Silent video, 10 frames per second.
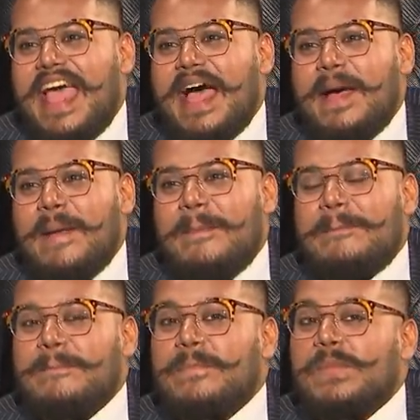
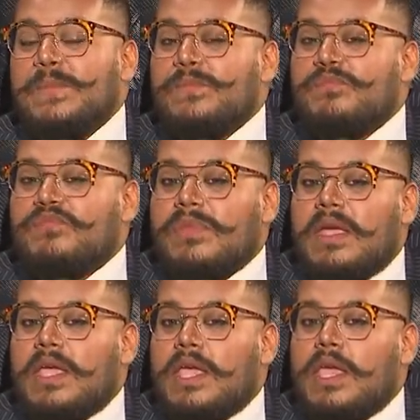um,
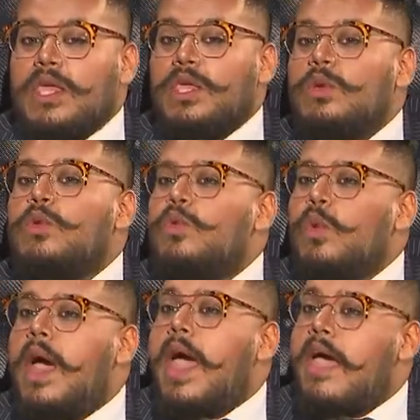you
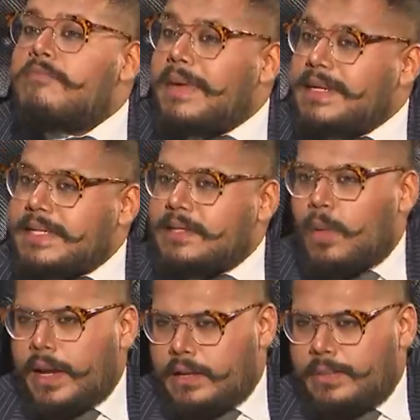have maintained
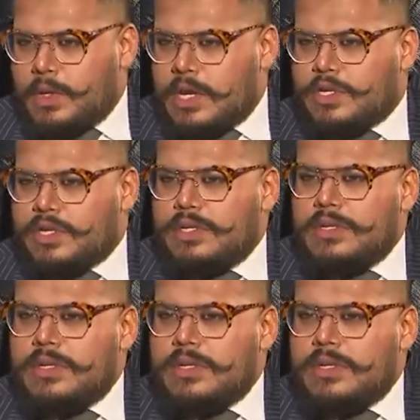quite a reputation.